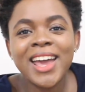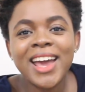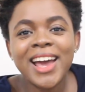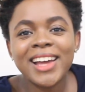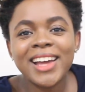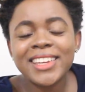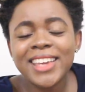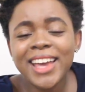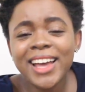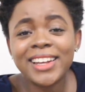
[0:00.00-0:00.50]

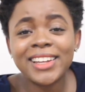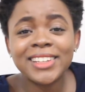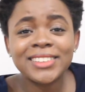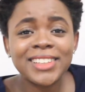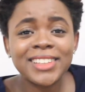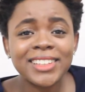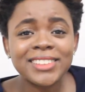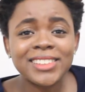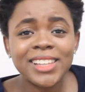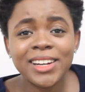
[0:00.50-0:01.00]
And yeah,
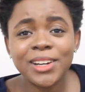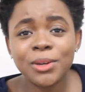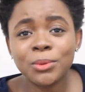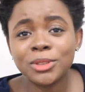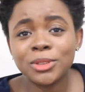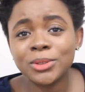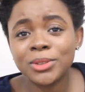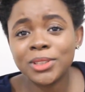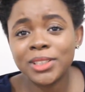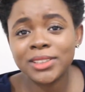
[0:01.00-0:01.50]
let's get started
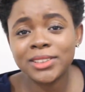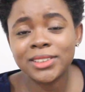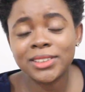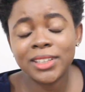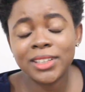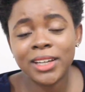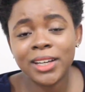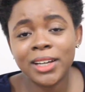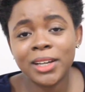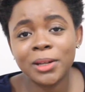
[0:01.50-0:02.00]
with
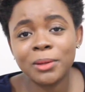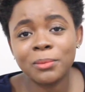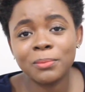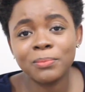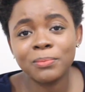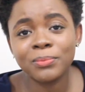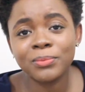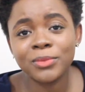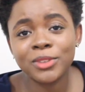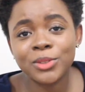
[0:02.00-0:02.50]
today's
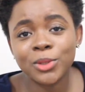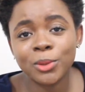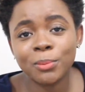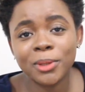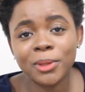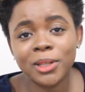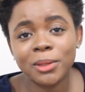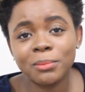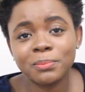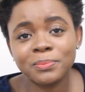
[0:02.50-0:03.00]

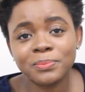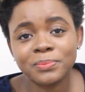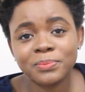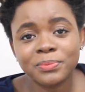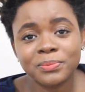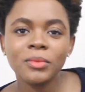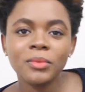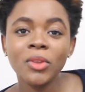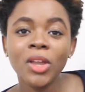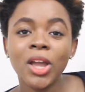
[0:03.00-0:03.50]
topic.
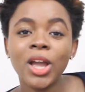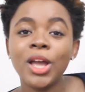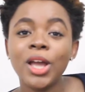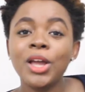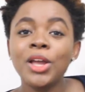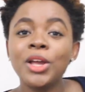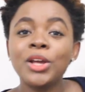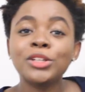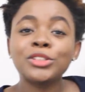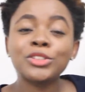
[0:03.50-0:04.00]

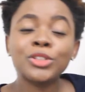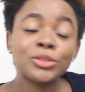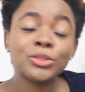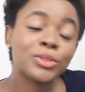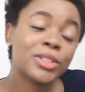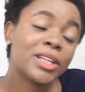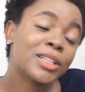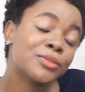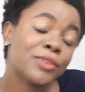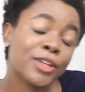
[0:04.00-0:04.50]
So
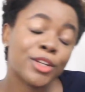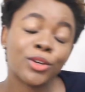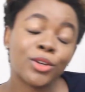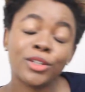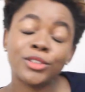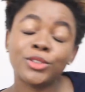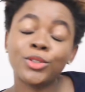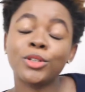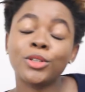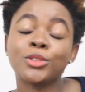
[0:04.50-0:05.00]
today's
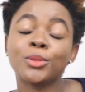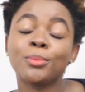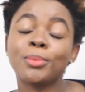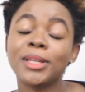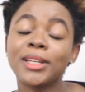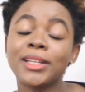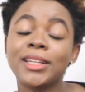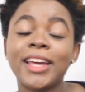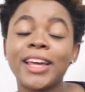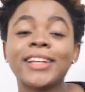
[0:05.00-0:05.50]
video is going to
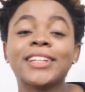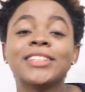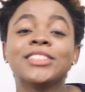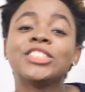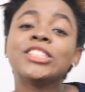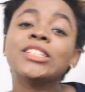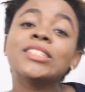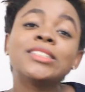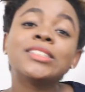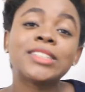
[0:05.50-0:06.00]
be like a
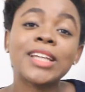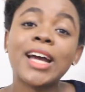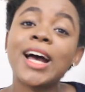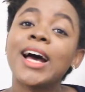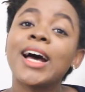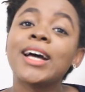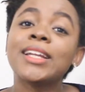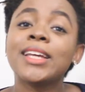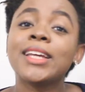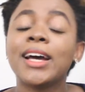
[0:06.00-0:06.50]
chit
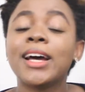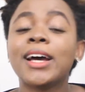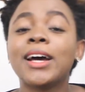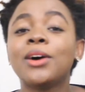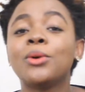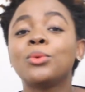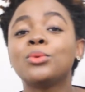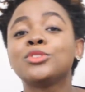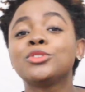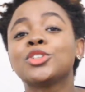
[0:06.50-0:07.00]
chat.
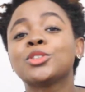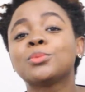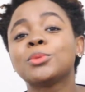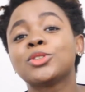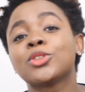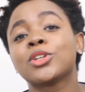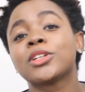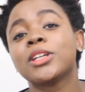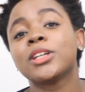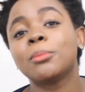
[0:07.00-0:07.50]
We'll just
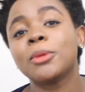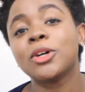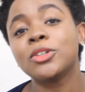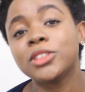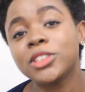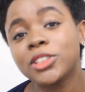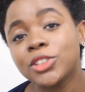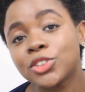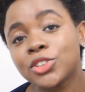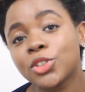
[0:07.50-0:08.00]
be talking
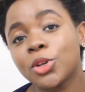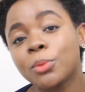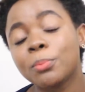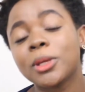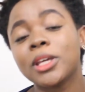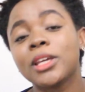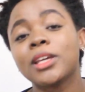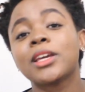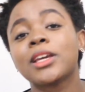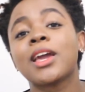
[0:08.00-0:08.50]
about this
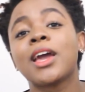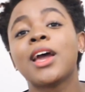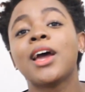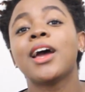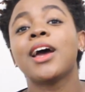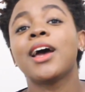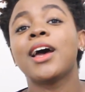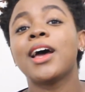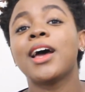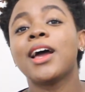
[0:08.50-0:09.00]
topic.
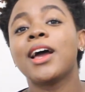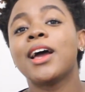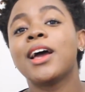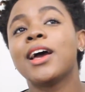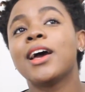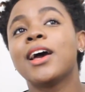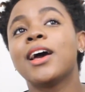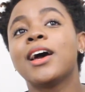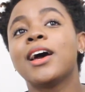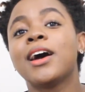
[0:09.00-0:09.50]

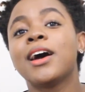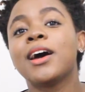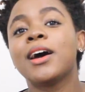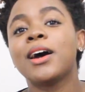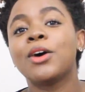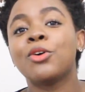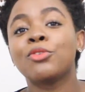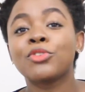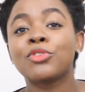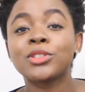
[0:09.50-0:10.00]

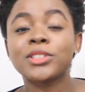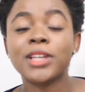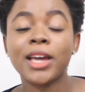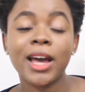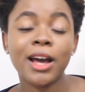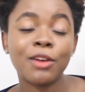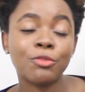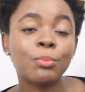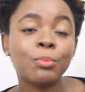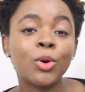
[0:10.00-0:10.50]
Of course I
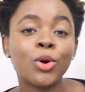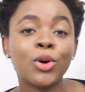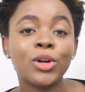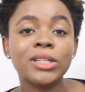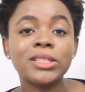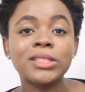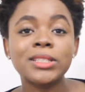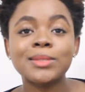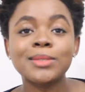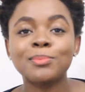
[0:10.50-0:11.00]
have
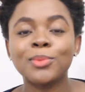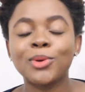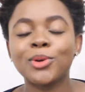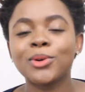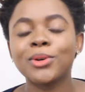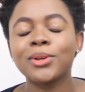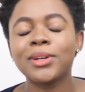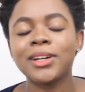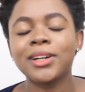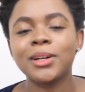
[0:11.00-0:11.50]
points,
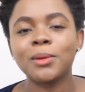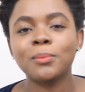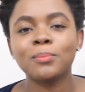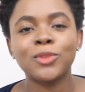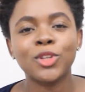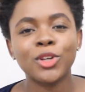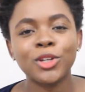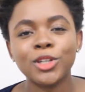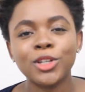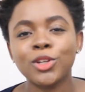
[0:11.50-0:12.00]
but
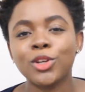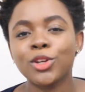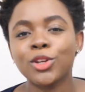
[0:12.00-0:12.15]
not a